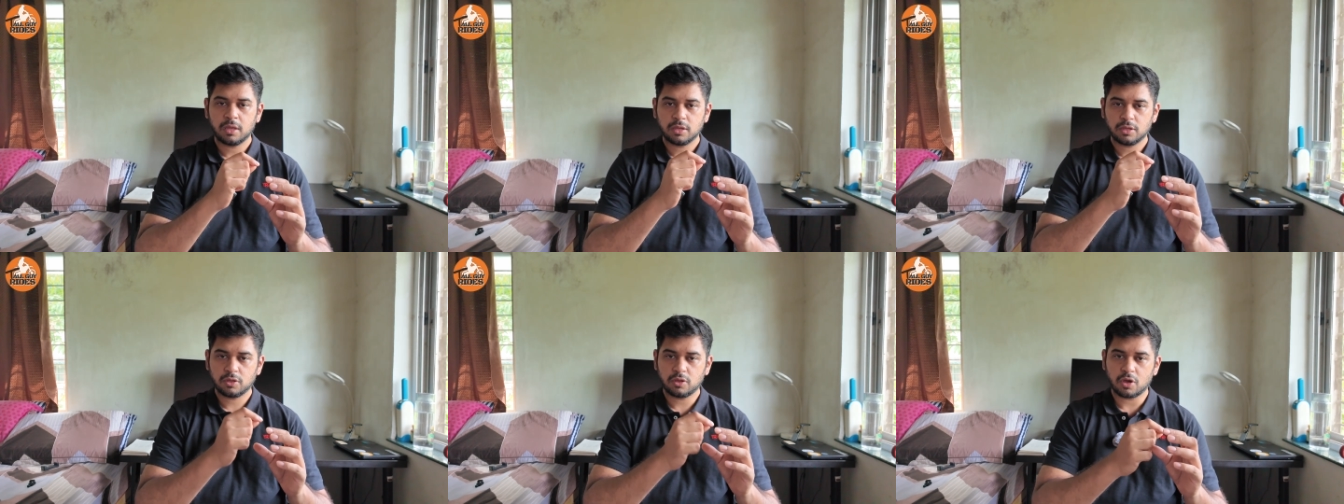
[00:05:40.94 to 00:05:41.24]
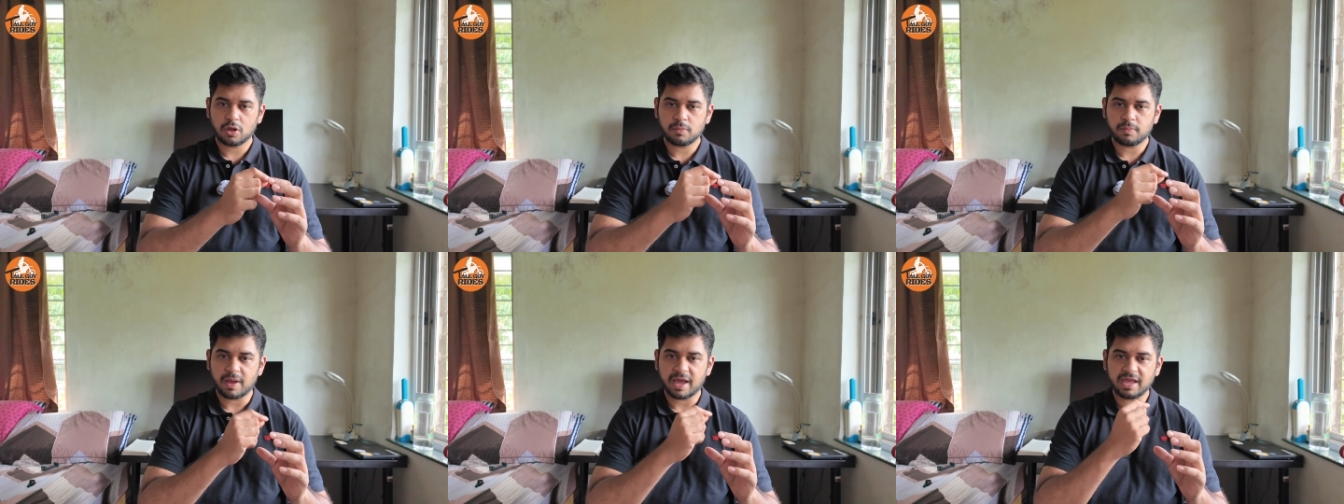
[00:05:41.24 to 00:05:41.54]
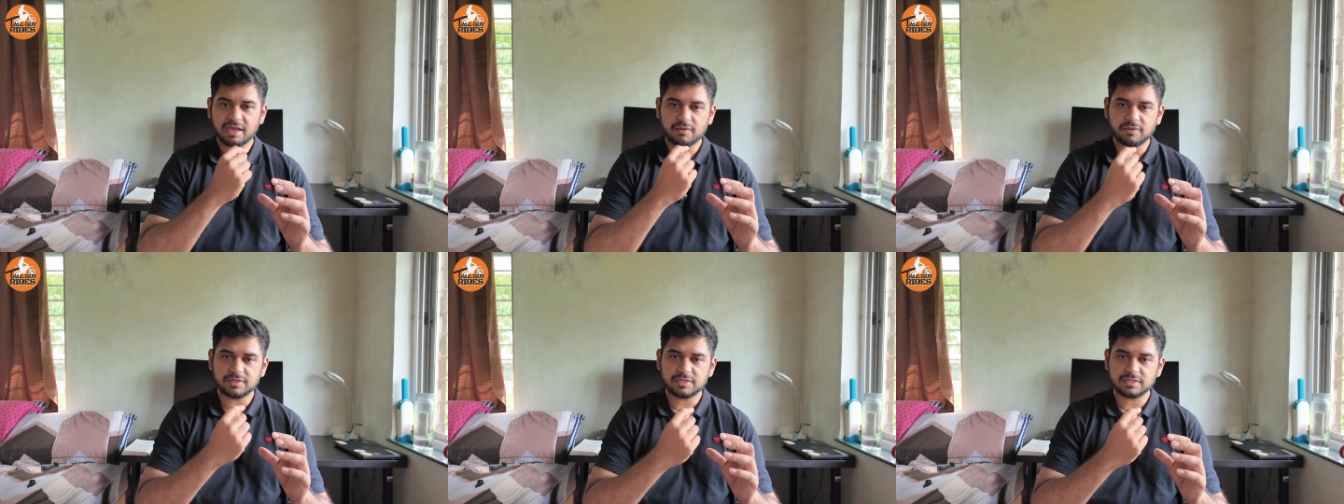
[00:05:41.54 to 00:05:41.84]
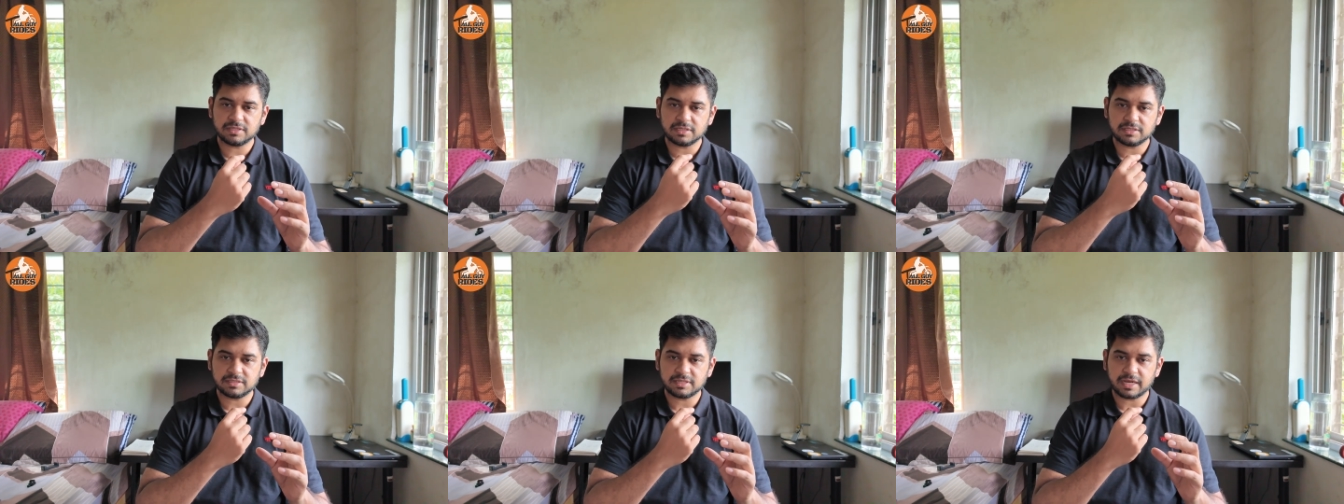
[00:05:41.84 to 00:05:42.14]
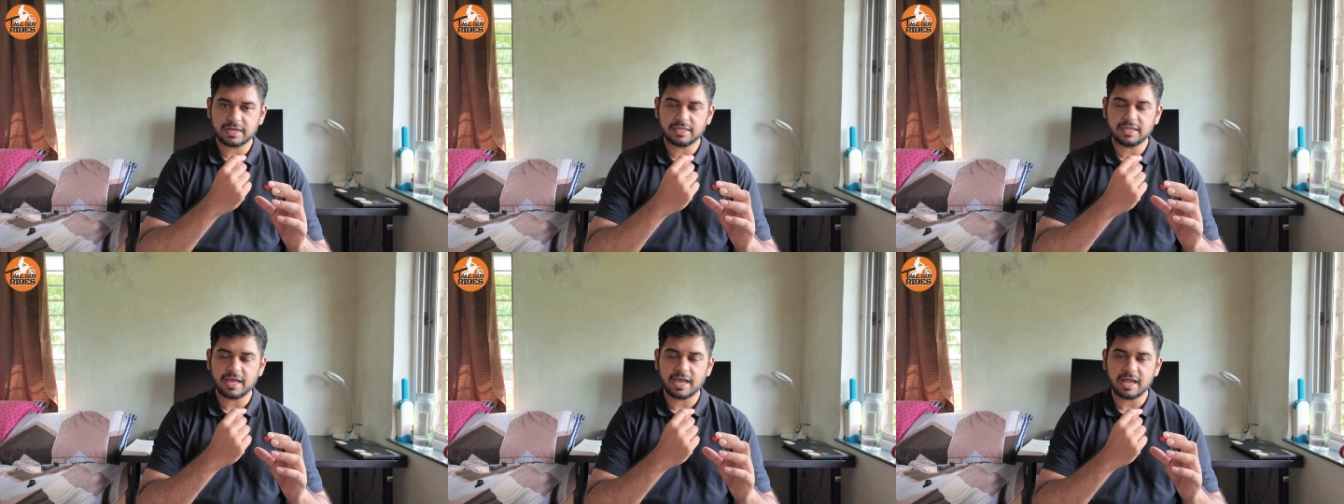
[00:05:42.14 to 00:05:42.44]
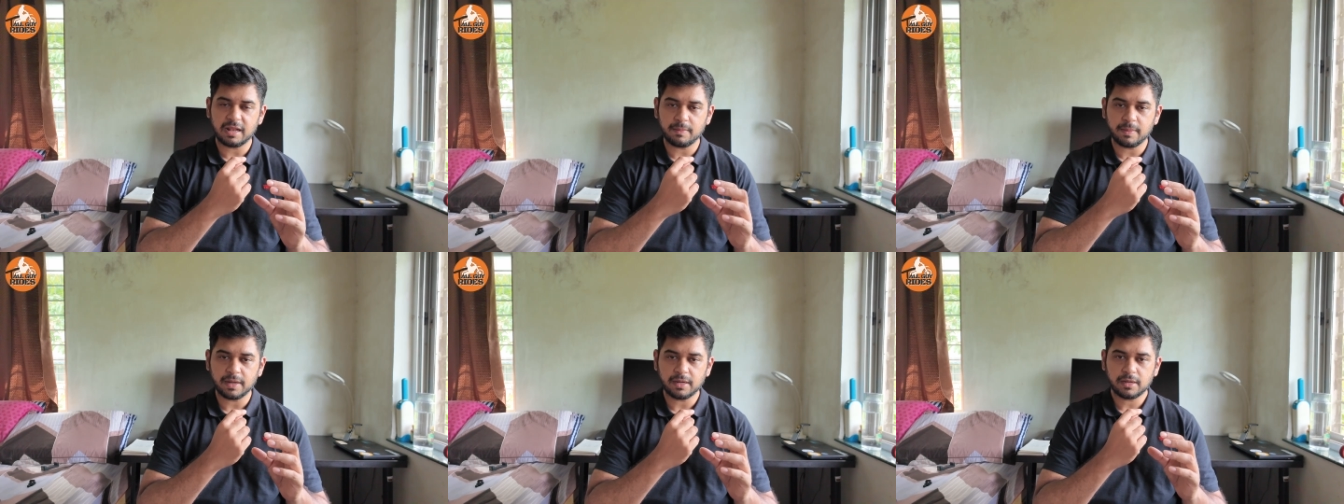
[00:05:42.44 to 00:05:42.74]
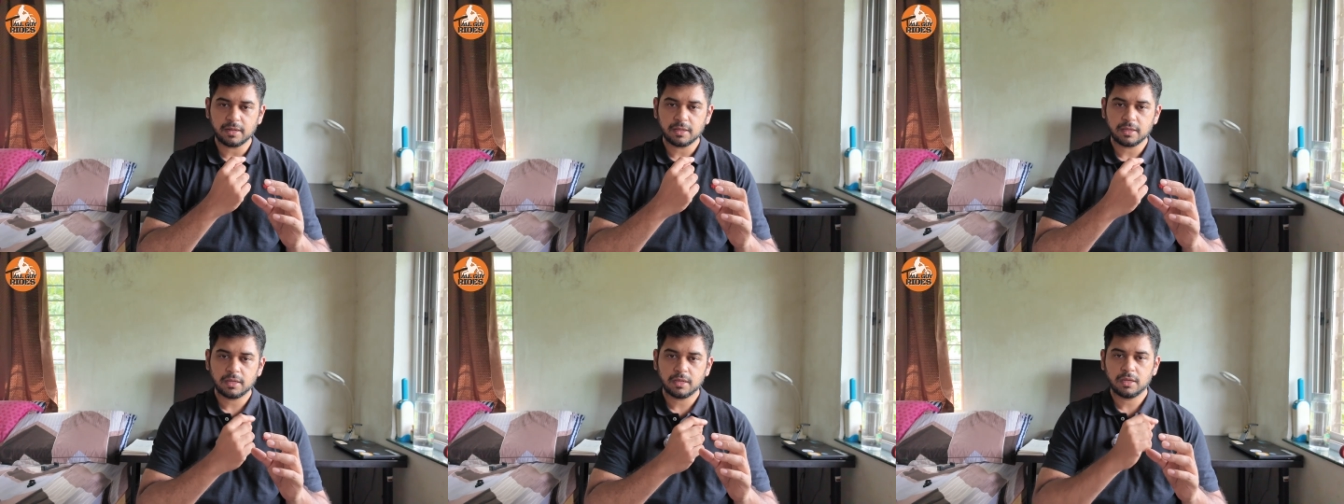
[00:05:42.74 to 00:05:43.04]
your mic which is inside the
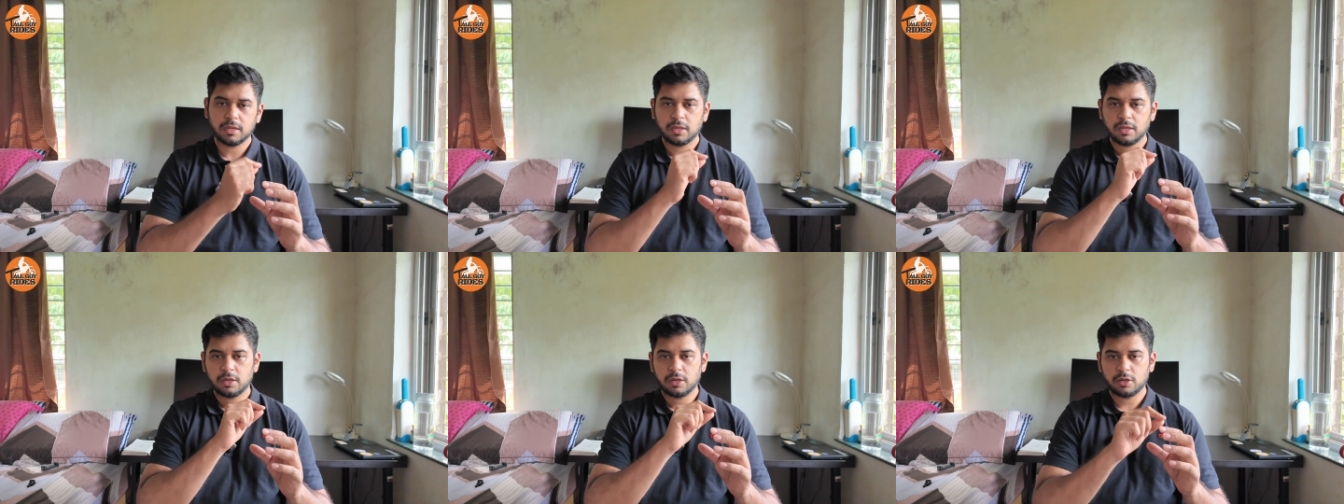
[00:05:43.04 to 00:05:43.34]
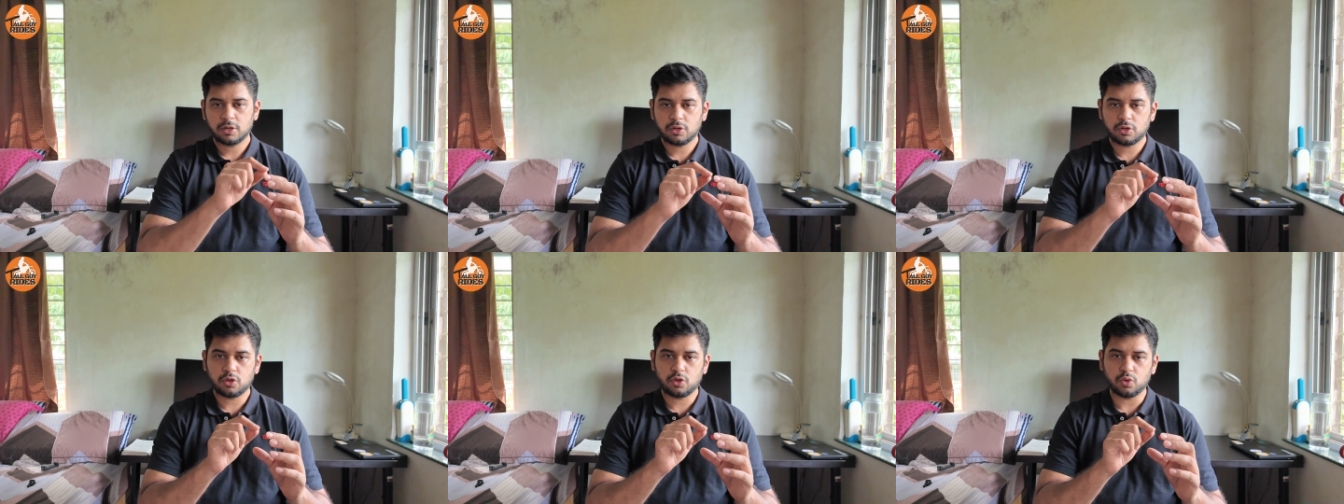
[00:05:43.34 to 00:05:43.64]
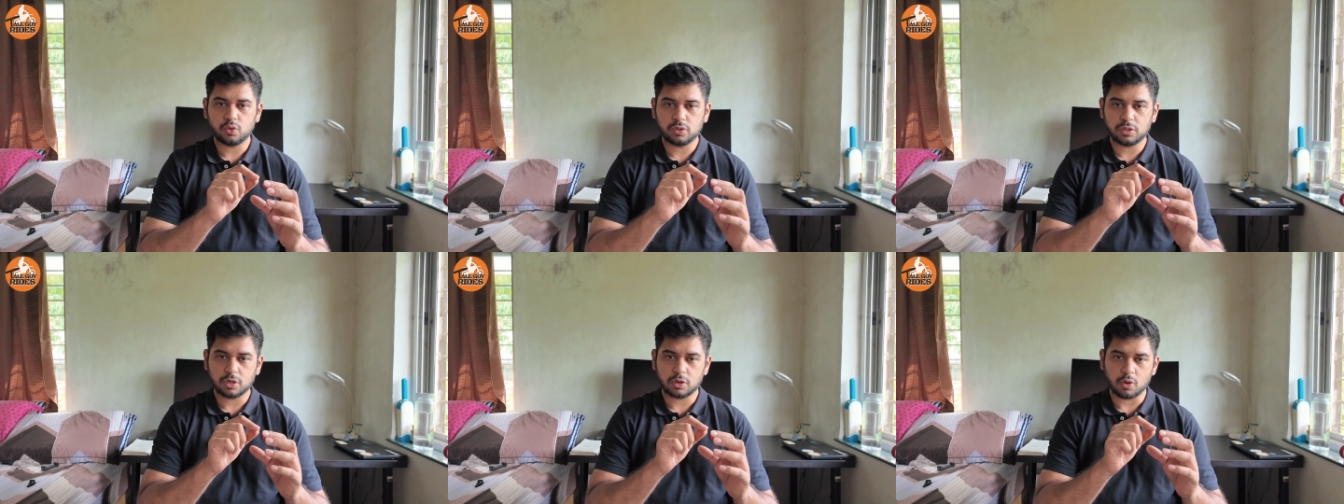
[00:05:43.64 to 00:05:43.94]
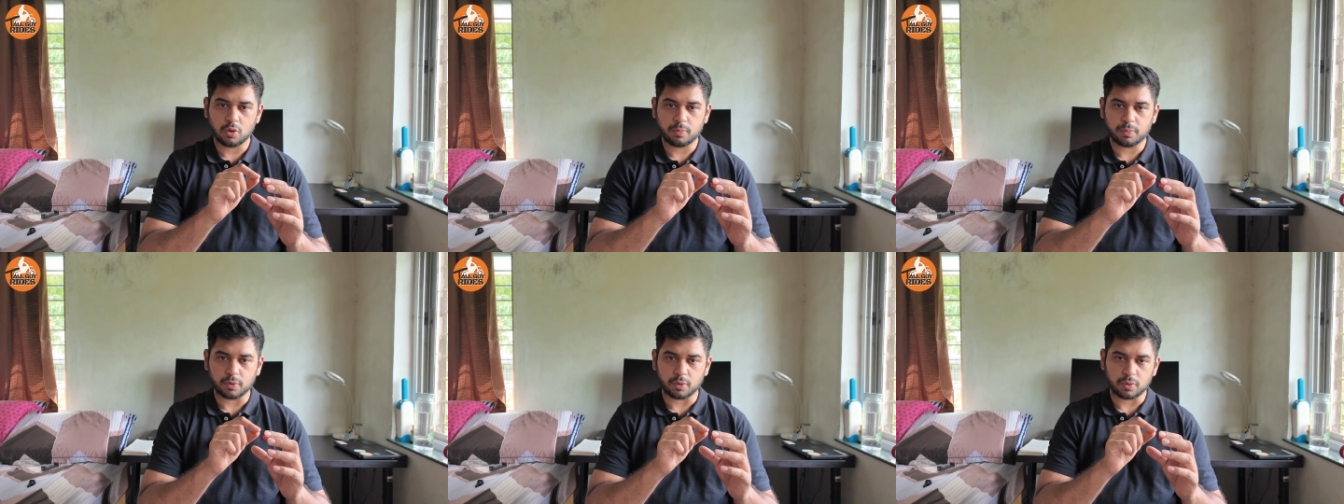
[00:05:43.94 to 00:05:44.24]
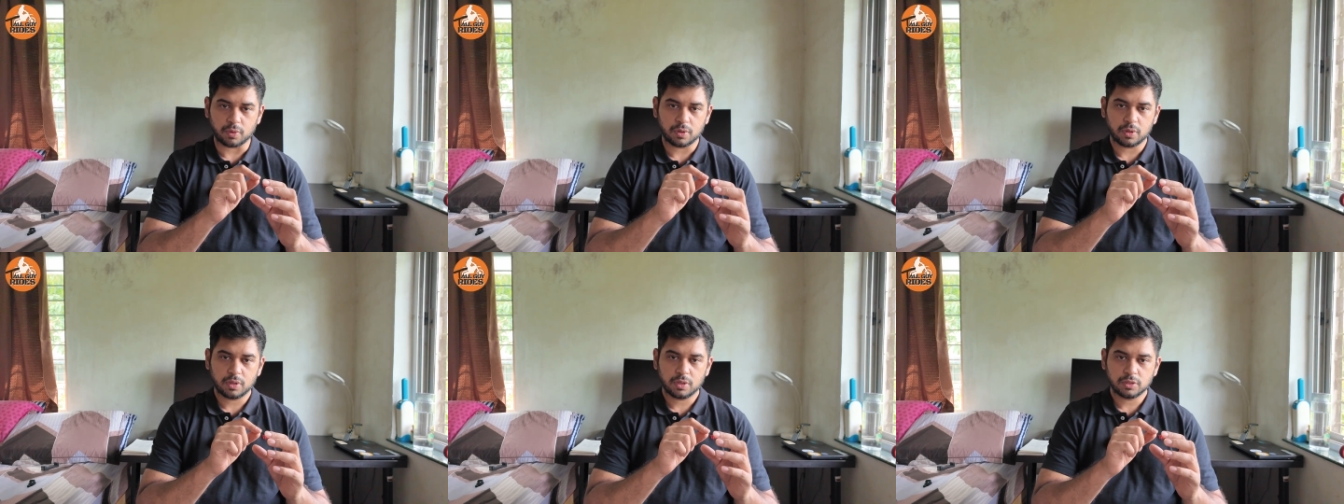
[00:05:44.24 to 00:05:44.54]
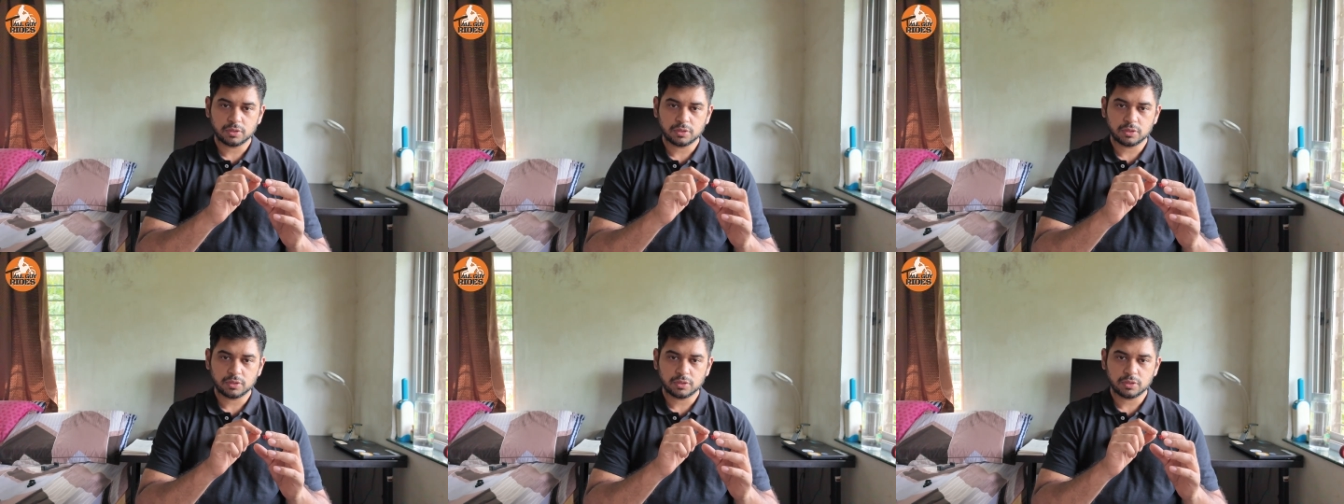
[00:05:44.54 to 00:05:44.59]
helmet to the GoPro.